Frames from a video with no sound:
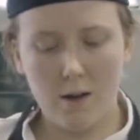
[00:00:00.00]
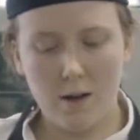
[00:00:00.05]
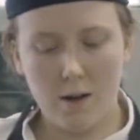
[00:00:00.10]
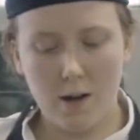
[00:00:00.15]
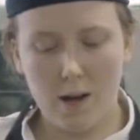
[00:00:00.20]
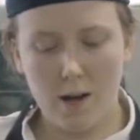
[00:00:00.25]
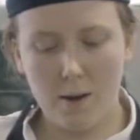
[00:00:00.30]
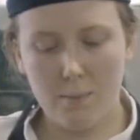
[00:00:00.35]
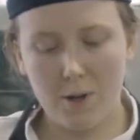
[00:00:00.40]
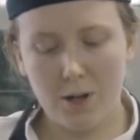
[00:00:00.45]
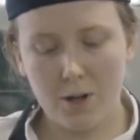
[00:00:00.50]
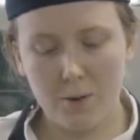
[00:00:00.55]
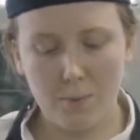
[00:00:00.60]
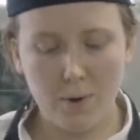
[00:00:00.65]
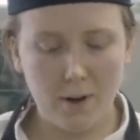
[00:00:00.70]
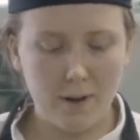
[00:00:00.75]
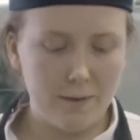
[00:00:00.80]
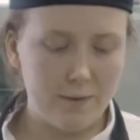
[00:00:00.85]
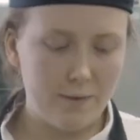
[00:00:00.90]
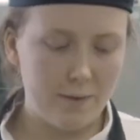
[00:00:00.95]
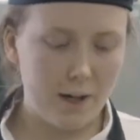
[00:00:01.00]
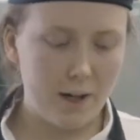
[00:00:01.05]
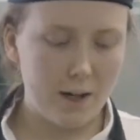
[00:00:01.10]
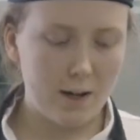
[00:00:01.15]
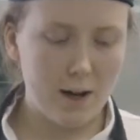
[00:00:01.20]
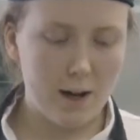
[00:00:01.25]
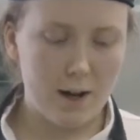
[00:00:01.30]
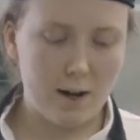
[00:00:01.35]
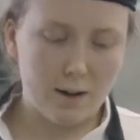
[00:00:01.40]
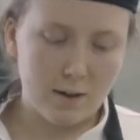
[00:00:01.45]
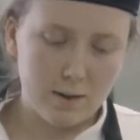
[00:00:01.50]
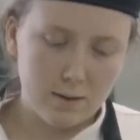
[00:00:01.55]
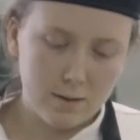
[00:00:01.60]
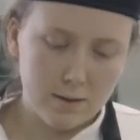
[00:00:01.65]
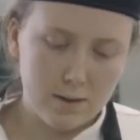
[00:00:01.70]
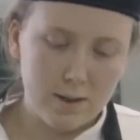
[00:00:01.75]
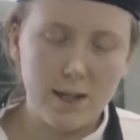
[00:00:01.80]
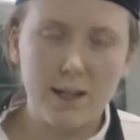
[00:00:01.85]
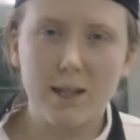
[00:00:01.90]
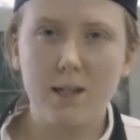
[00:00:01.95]
You could probably feed like
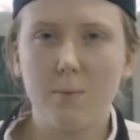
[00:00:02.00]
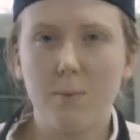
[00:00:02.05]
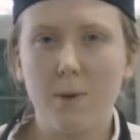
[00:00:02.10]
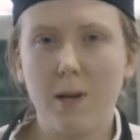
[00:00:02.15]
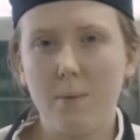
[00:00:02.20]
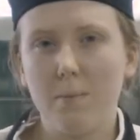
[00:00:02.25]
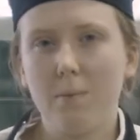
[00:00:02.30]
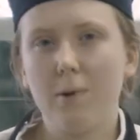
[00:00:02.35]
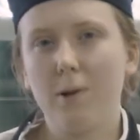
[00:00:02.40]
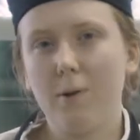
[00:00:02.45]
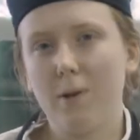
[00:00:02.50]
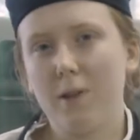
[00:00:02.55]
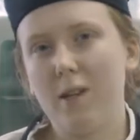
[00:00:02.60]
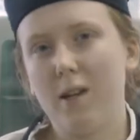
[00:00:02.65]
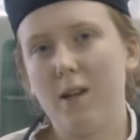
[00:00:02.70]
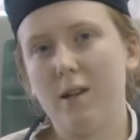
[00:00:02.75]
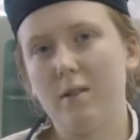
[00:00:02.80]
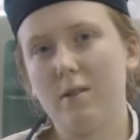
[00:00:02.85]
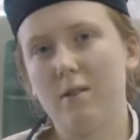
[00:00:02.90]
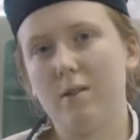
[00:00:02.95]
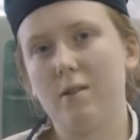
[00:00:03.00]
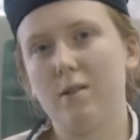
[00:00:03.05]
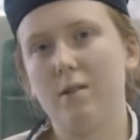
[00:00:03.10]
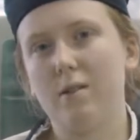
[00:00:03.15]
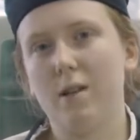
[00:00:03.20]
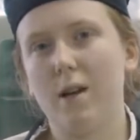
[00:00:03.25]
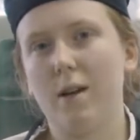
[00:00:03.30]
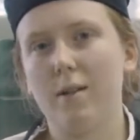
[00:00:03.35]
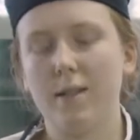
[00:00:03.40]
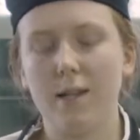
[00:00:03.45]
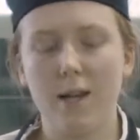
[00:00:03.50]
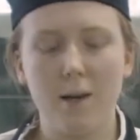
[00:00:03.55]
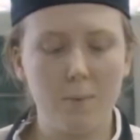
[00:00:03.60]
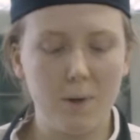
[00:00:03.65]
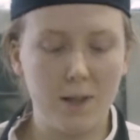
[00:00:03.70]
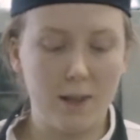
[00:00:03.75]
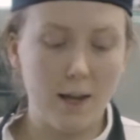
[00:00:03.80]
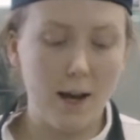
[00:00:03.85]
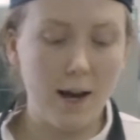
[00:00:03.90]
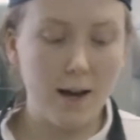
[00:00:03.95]
6 people with this, I'd say,
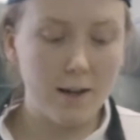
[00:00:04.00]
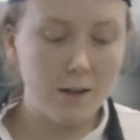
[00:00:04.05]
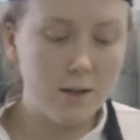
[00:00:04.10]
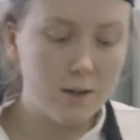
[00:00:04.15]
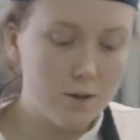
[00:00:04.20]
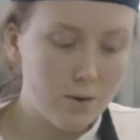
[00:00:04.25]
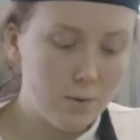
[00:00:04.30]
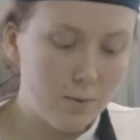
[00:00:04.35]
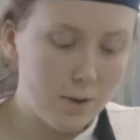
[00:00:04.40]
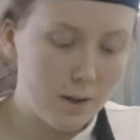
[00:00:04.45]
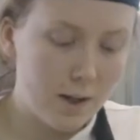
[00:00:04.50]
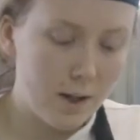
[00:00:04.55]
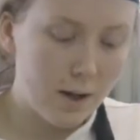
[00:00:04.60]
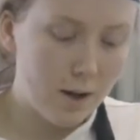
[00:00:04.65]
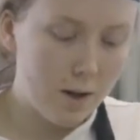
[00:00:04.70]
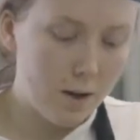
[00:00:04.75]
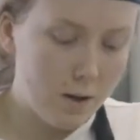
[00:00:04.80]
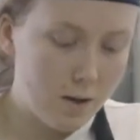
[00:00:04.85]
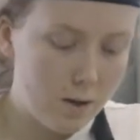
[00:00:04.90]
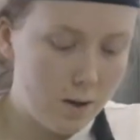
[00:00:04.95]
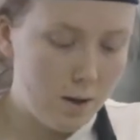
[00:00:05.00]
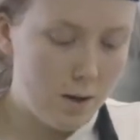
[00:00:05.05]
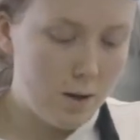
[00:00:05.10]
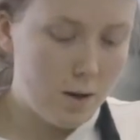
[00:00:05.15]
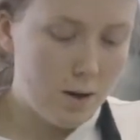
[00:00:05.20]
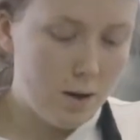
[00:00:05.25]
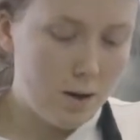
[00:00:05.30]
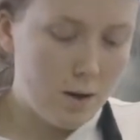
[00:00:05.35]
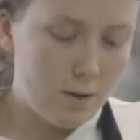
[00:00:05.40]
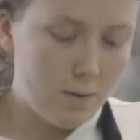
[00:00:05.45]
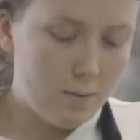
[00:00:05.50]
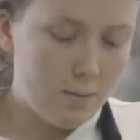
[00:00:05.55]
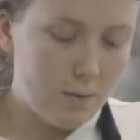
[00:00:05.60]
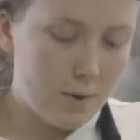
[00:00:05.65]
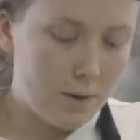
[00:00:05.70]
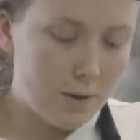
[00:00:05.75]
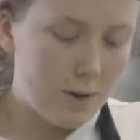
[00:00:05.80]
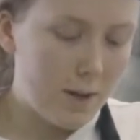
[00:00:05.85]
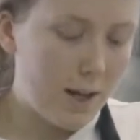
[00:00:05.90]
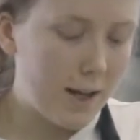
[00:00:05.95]
but that is only,
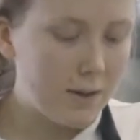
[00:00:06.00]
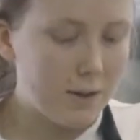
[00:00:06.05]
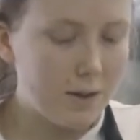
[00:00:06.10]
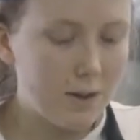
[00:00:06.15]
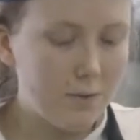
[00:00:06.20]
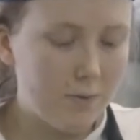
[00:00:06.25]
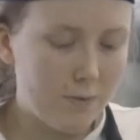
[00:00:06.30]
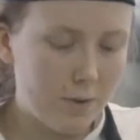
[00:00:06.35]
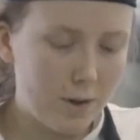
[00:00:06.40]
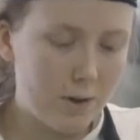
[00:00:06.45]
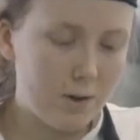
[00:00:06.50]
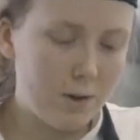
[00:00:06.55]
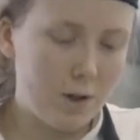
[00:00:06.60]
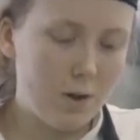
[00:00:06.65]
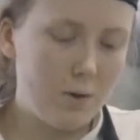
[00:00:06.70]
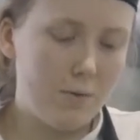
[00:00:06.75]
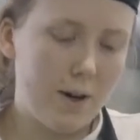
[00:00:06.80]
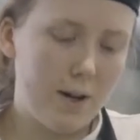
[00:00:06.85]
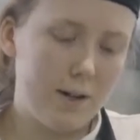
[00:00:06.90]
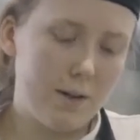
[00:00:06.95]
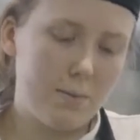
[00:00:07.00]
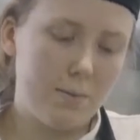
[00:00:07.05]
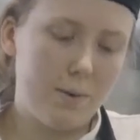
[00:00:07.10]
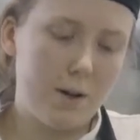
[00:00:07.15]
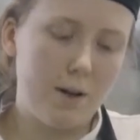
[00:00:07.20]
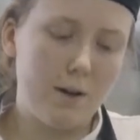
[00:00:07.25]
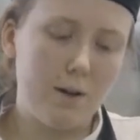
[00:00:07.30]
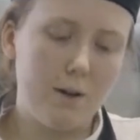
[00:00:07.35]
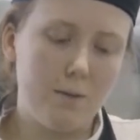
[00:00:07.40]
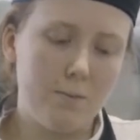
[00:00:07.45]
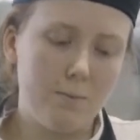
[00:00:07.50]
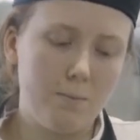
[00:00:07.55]
so that's the full dough recipe.